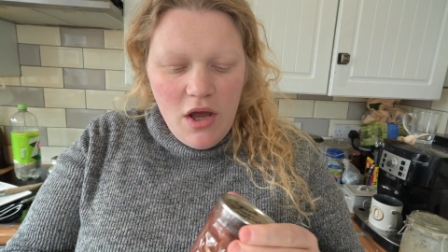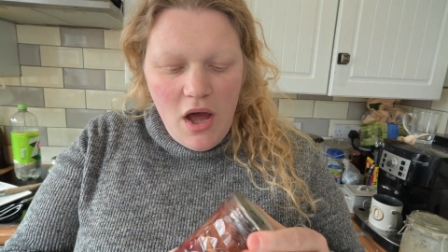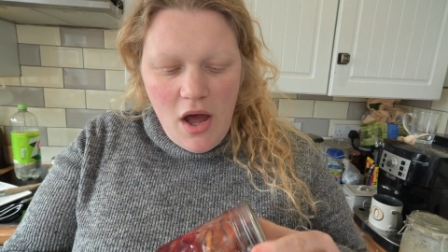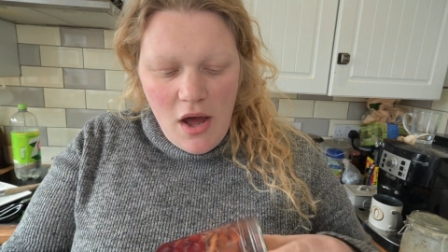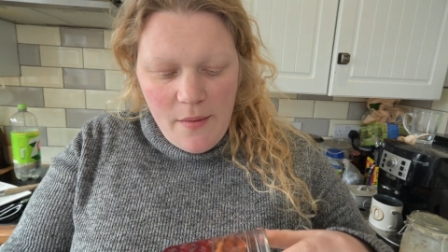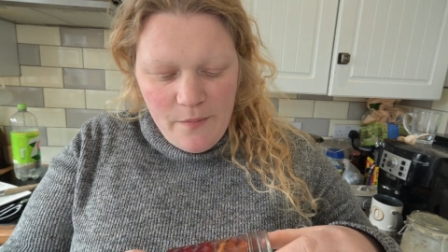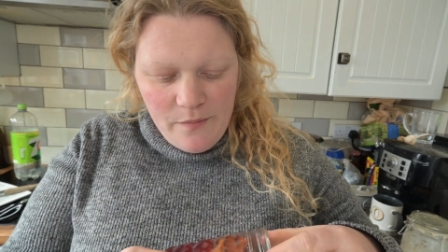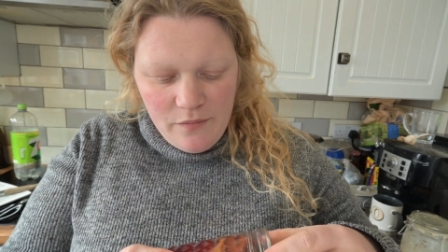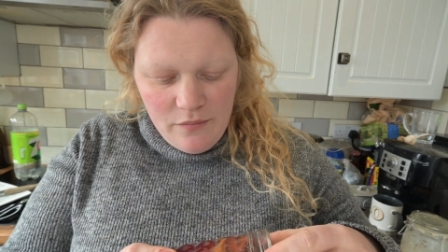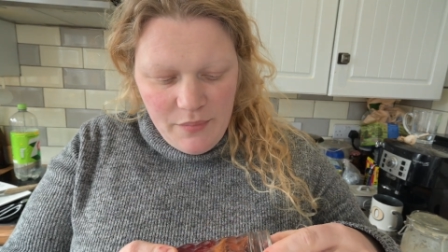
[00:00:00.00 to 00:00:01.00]

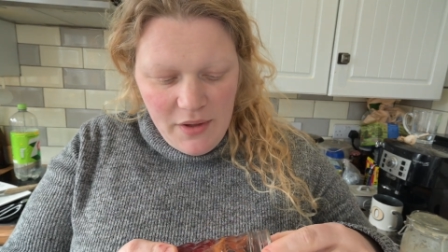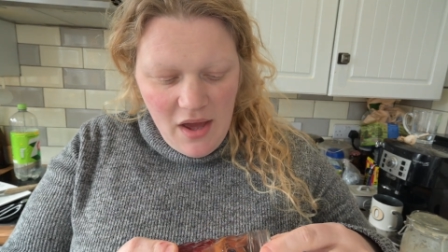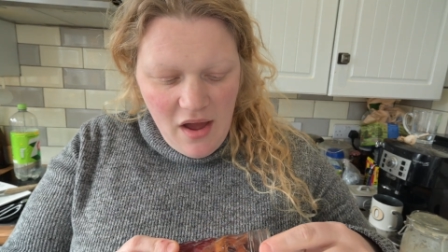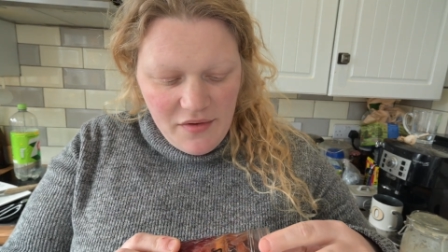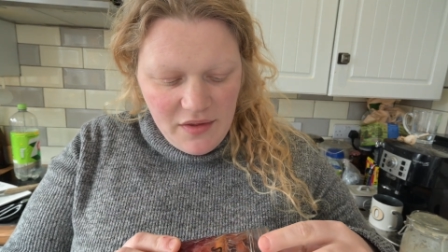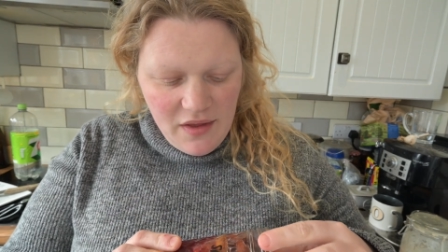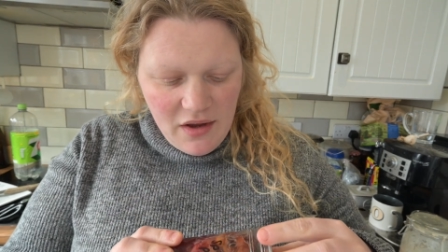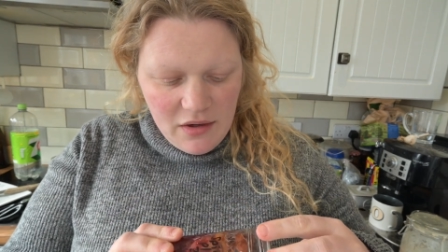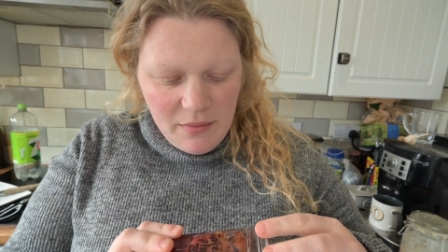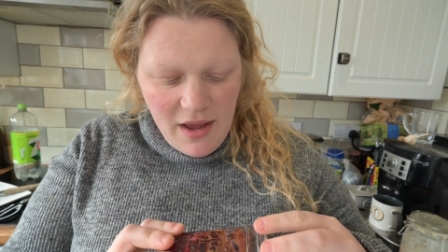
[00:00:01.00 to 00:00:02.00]
But yeah, I think they're
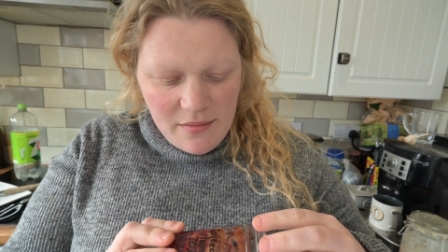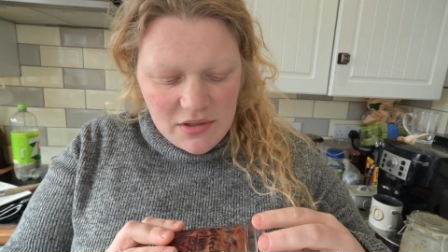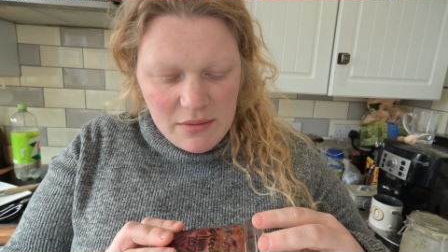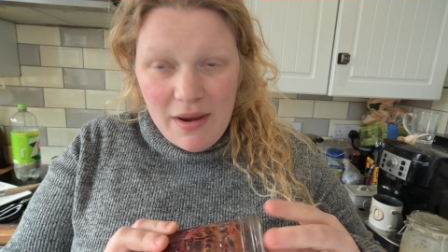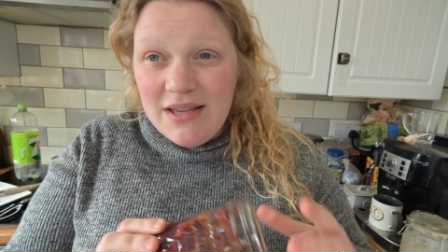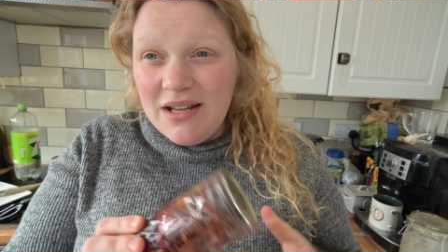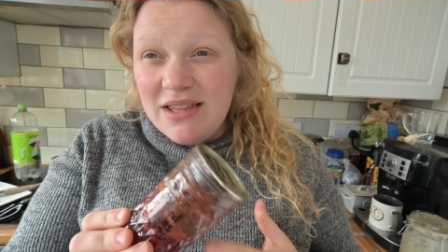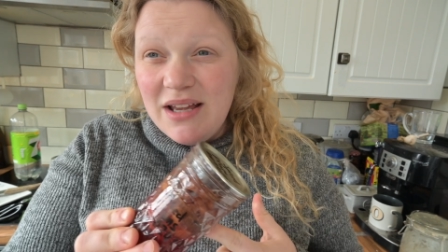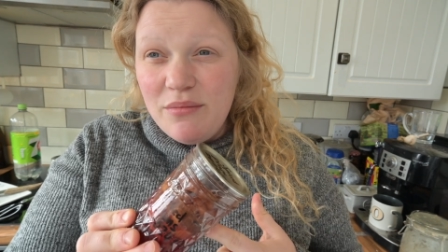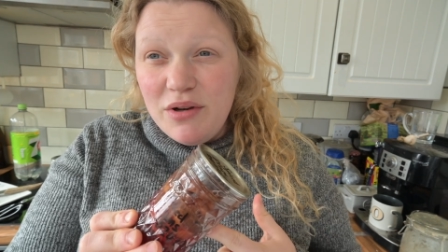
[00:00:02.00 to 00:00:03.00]
going to be absolutely amazing. I
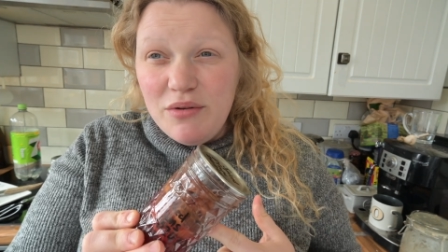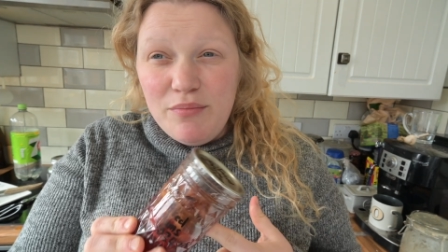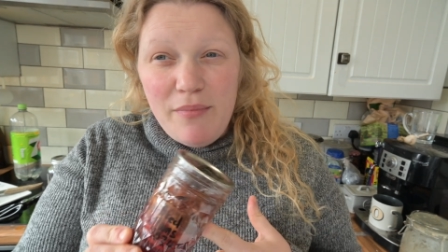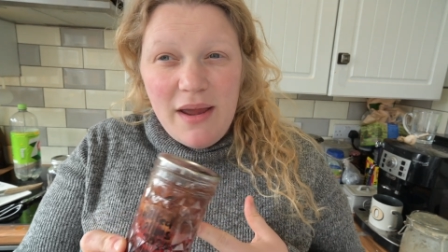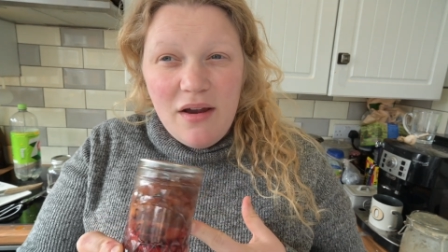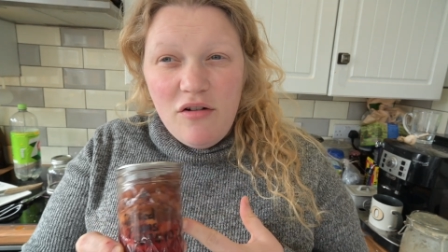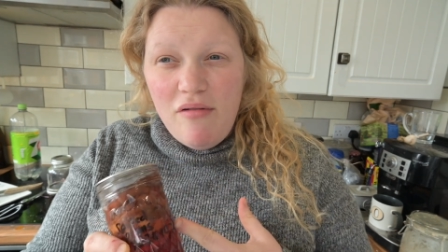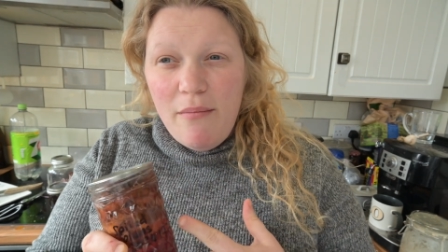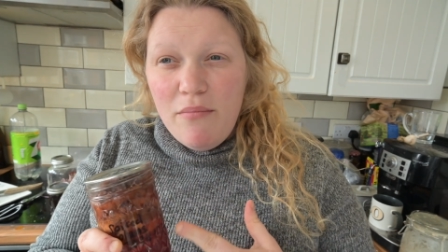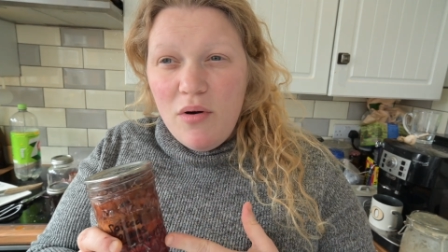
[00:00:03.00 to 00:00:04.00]
think I'm going to make a
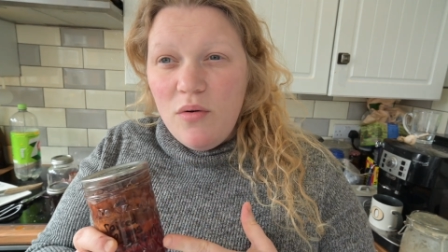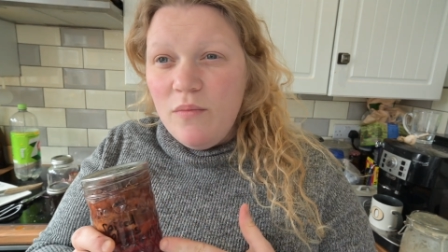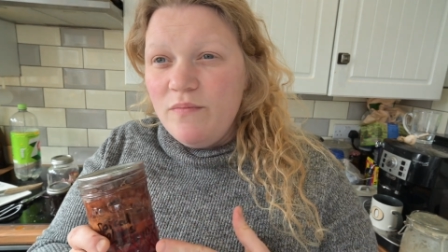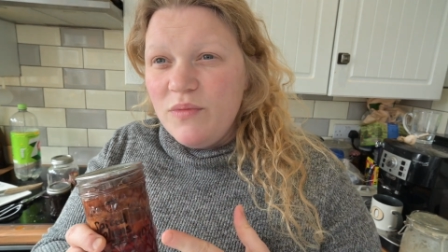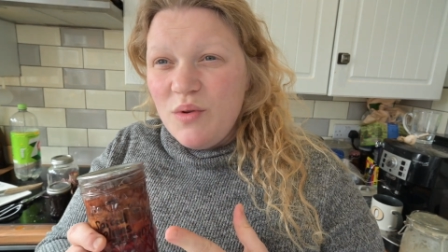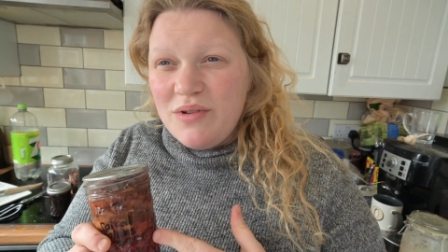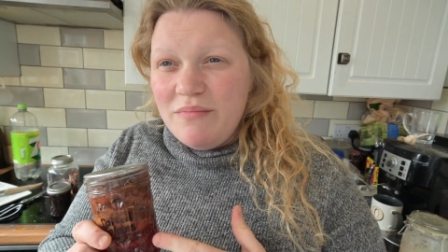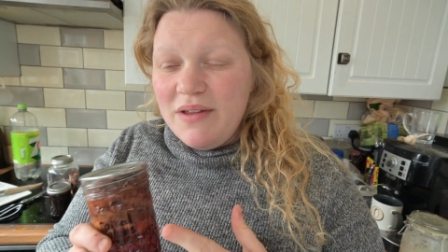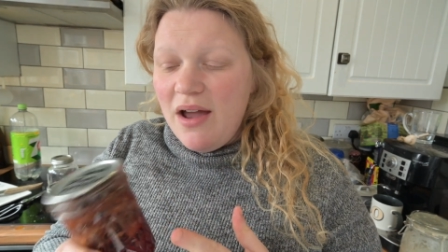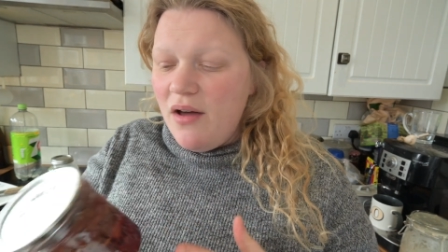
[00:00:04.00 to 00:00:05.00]
crumble or
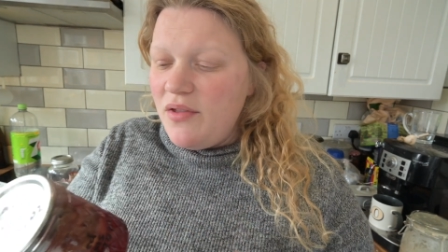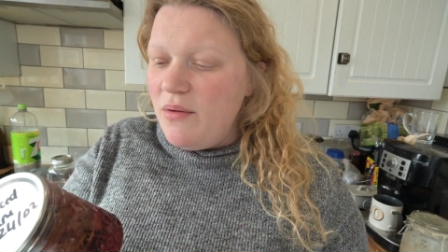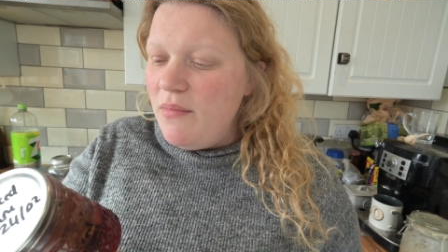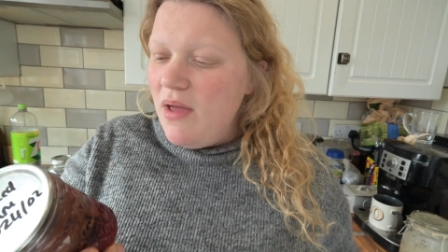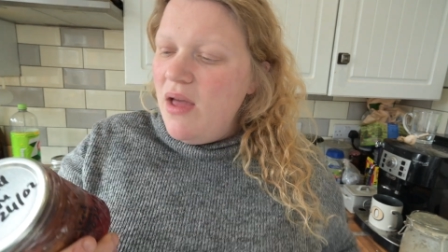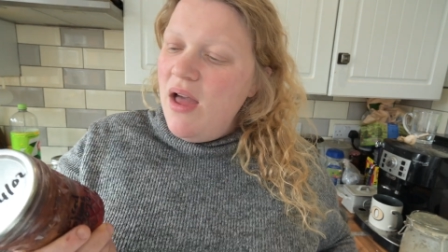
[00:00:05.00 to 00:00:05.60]
something out of them.